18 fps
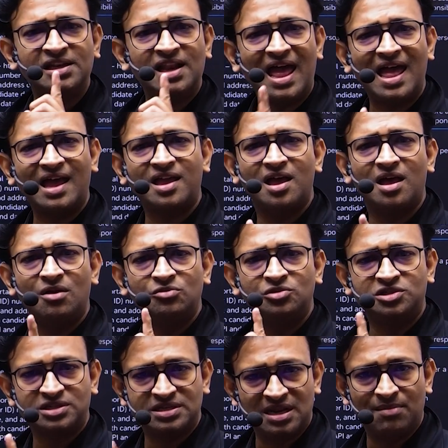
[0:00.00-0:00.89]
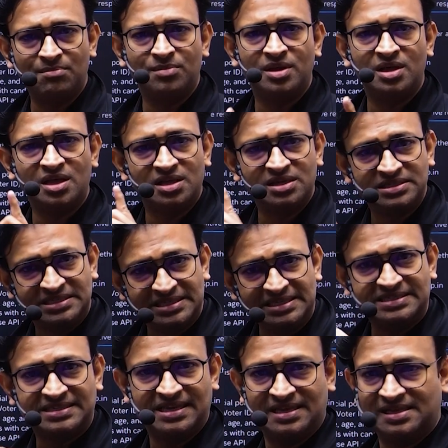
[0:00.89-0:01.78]
account number
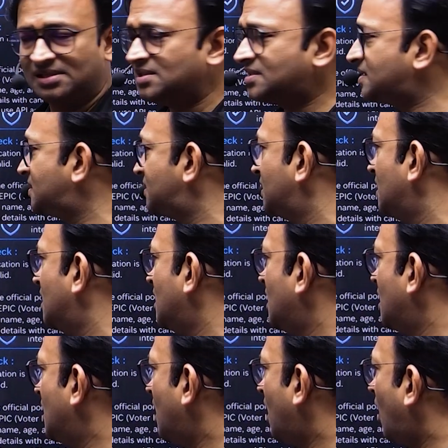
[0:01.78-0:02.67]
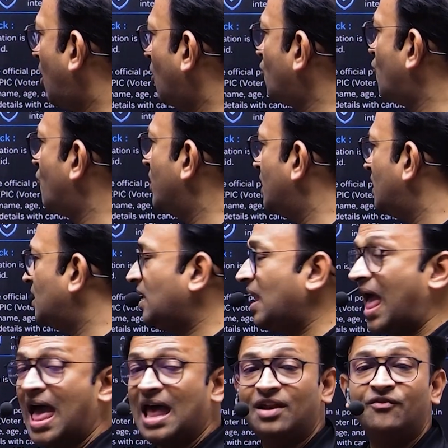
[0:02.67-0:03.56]
details are real
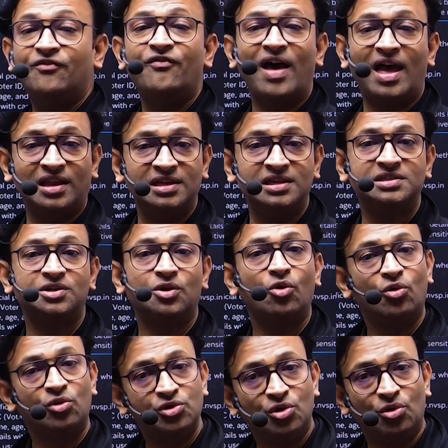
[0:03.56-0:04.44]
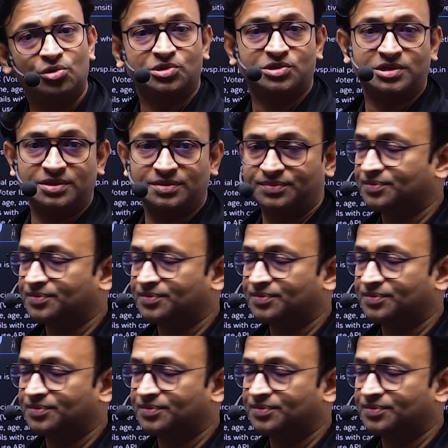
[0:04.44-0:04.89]
and valid or not.